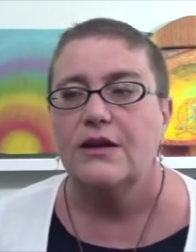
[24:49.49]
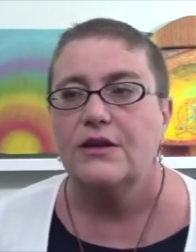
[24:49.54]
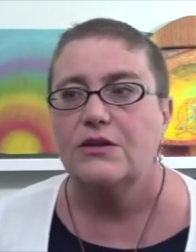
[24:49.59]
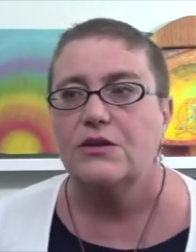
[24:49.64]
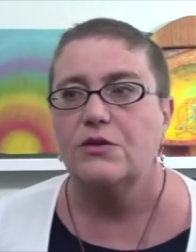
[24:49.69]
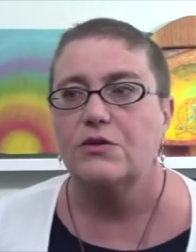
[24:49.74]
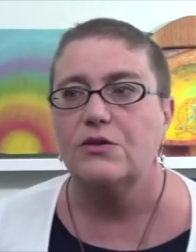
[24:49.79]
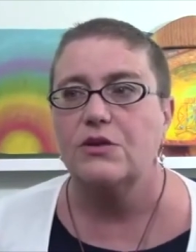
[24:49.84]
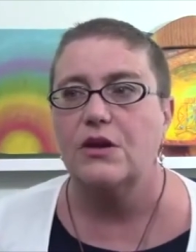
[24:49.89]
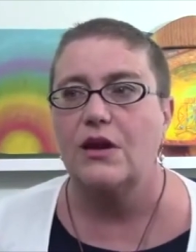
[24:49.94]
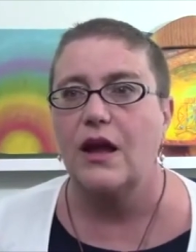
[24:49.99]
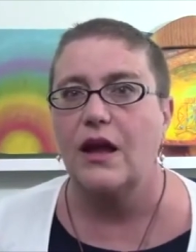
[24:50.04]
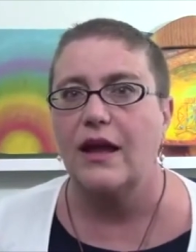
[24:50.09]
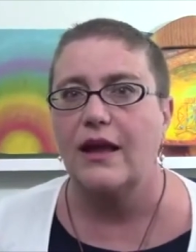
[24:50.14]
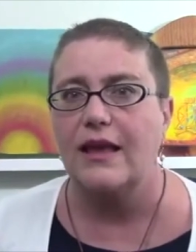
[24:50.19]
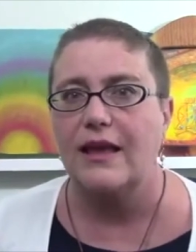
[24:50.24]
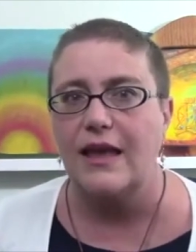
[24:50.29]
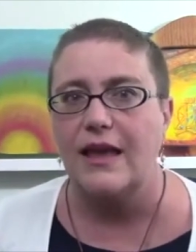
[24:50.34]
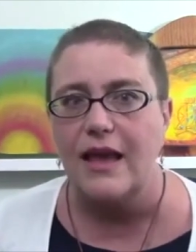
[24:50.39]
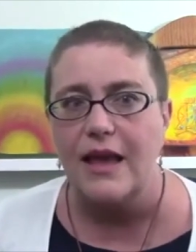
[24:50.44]
so
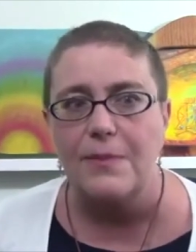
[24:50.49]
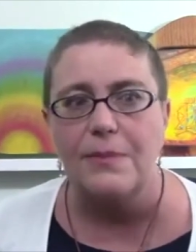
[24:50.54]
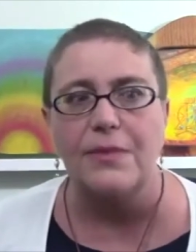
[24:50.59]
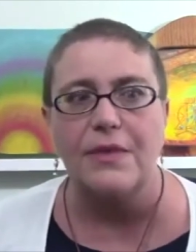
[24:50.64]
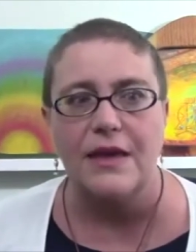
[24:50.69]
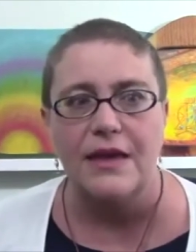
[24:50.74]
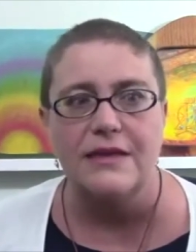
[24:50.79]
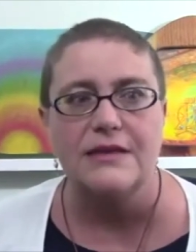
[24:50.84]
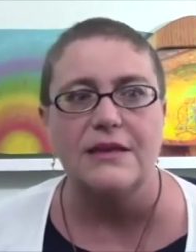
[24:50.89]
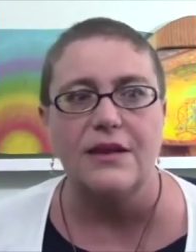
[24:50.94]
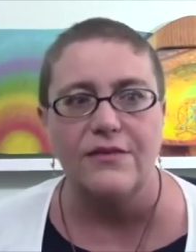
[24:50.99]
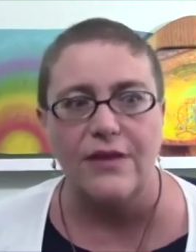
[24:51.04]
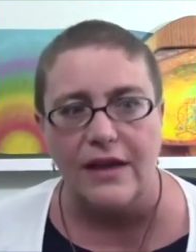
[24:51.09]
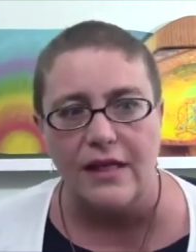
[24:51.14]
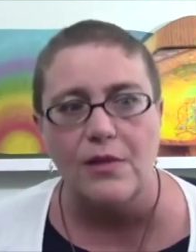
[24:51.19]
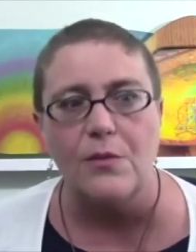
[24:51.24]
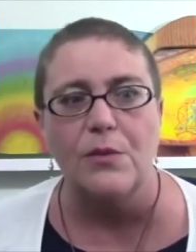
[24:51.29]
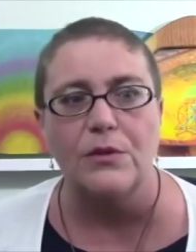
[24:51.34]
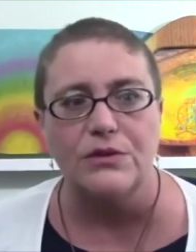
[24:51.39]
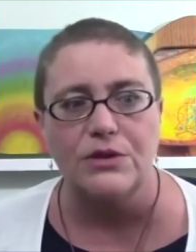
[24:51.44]
keep these
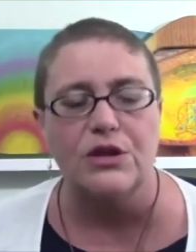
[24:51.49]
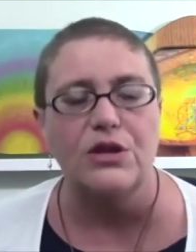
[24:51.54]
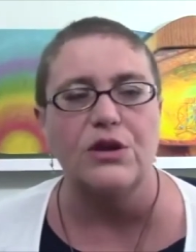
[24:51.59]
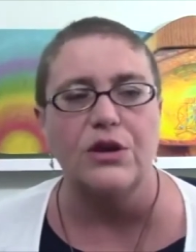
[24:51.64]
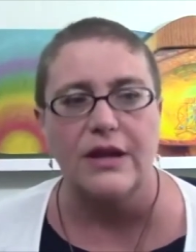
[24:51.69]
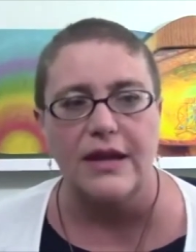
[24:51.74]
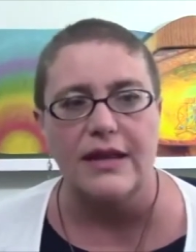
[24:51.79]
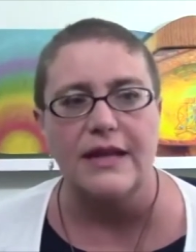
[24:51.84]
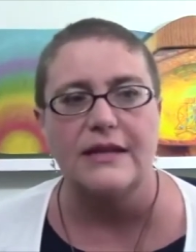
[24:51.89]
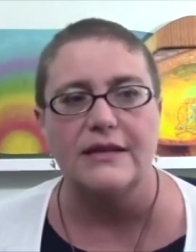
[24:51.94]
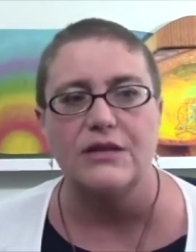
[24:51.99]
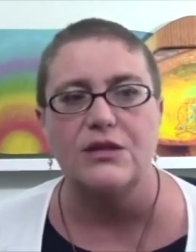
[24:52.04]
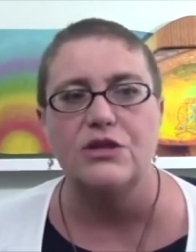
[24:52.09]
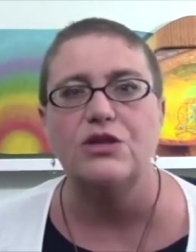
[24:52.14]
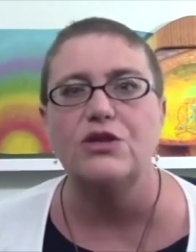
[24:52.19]
available to your kids.